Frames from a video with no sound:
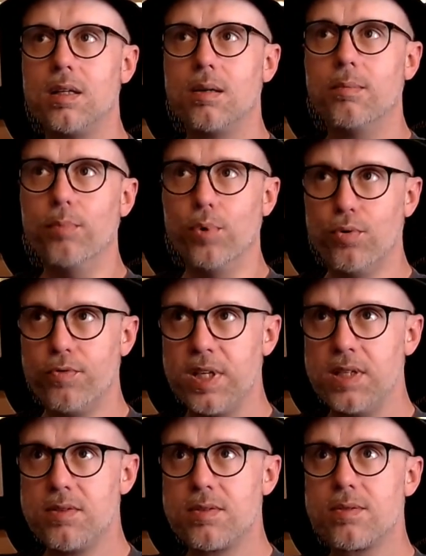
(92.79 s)

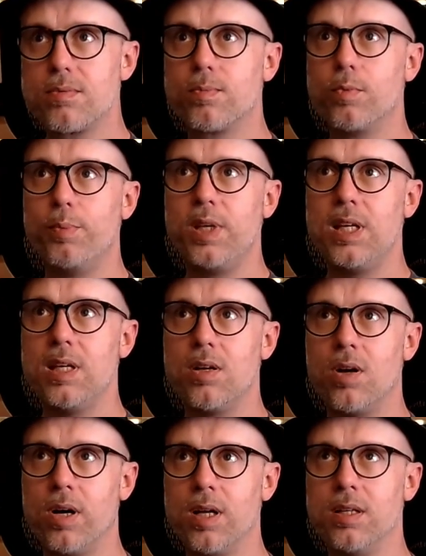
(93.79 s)
Movies will be hit
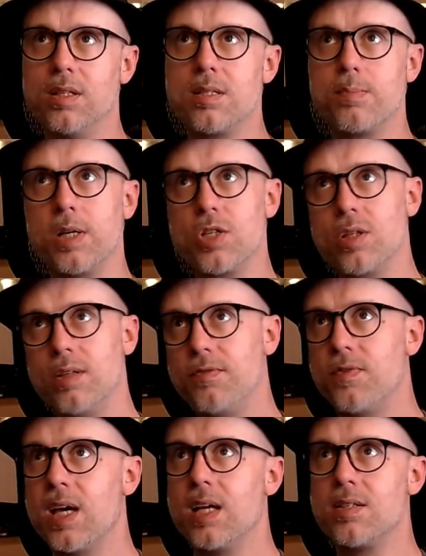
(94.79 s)
on, especially
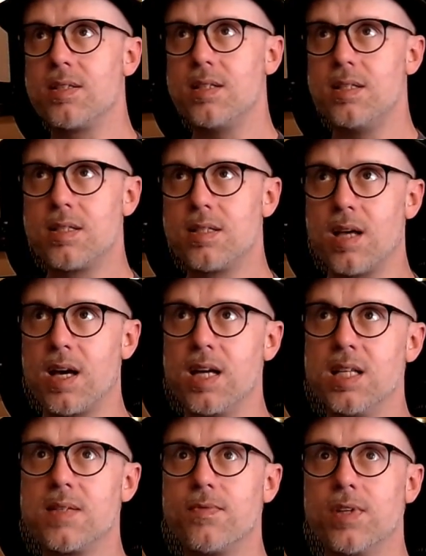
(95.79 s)
fantasy,
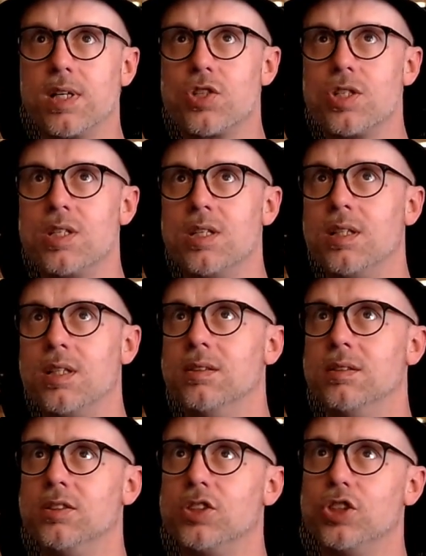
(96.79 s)
science
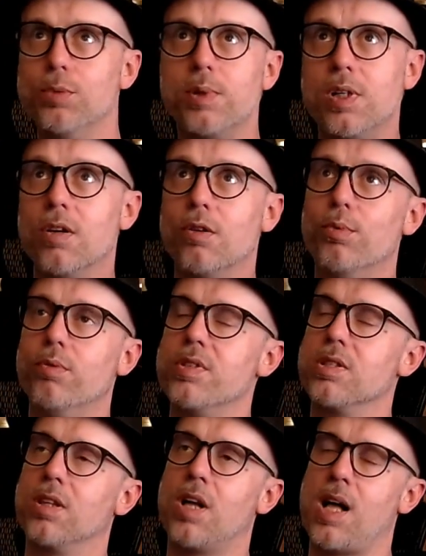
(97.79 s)
fiction, superhero
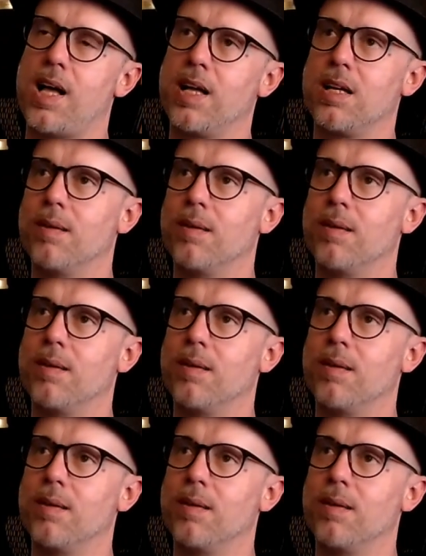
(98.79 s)
movies a lot.